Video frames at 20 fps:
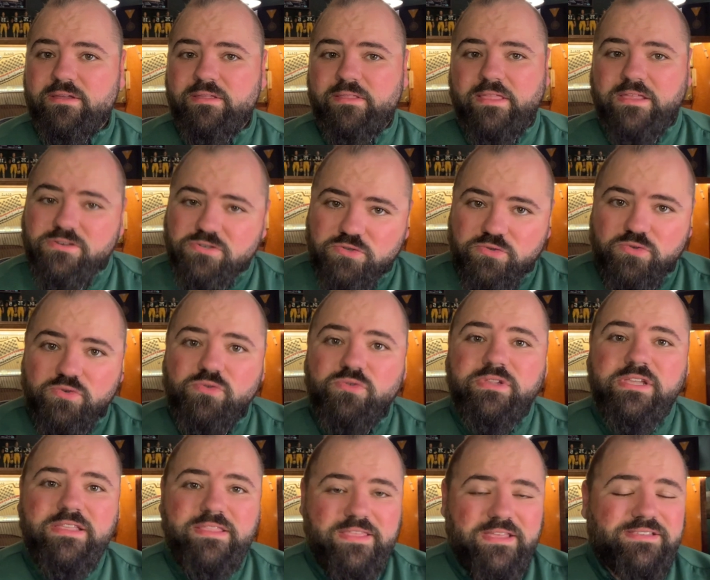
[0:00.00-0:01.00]
then
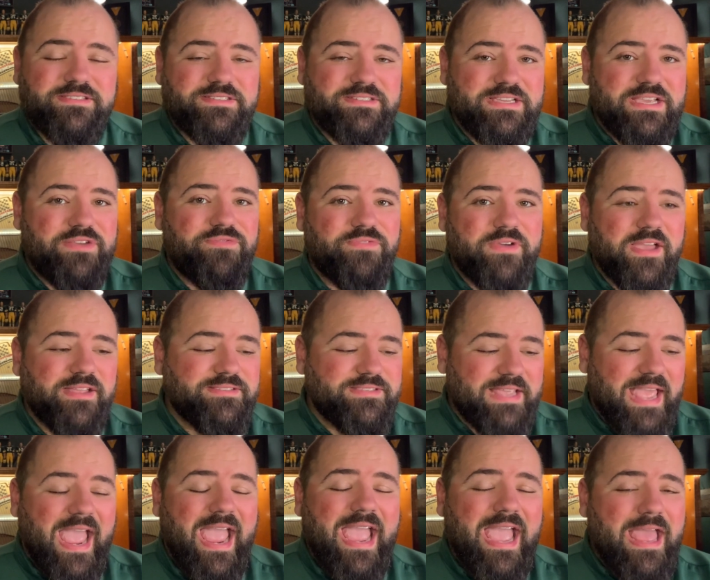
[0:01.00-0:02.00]
truly this defense
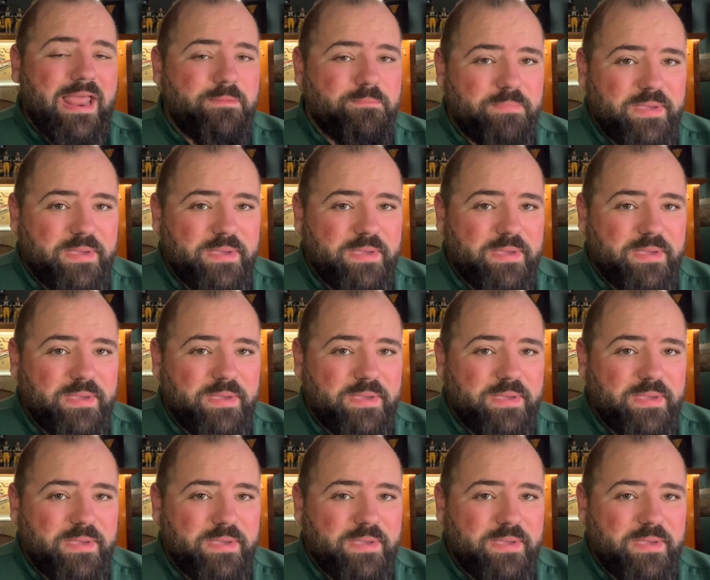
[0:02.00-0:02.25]
can